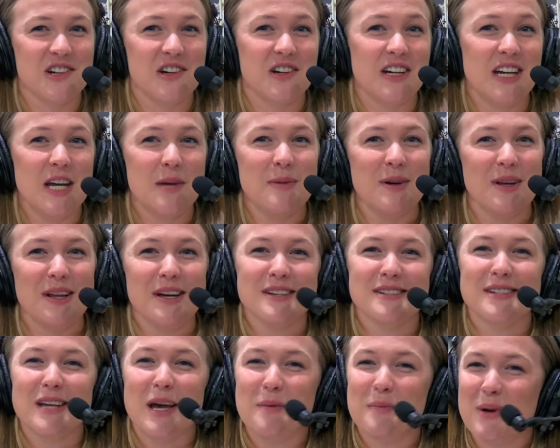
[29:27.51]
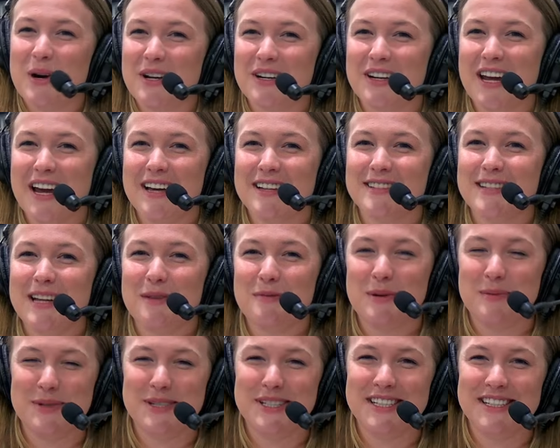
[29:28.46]
you can email us at
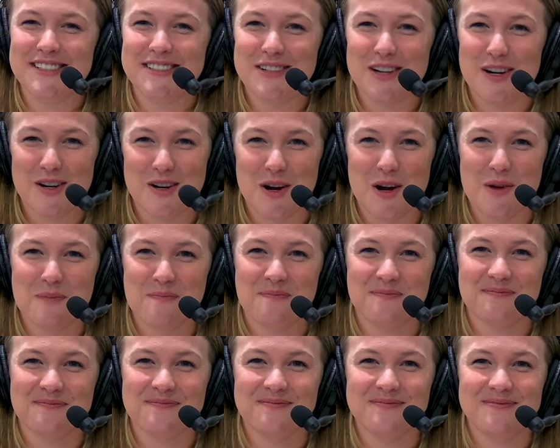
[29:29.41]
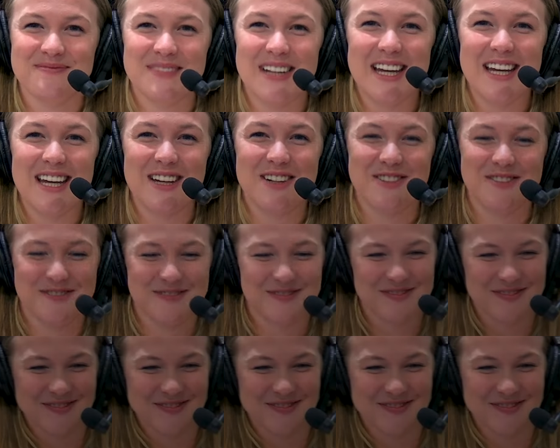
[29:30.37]
podcast@remington.com. Thank you.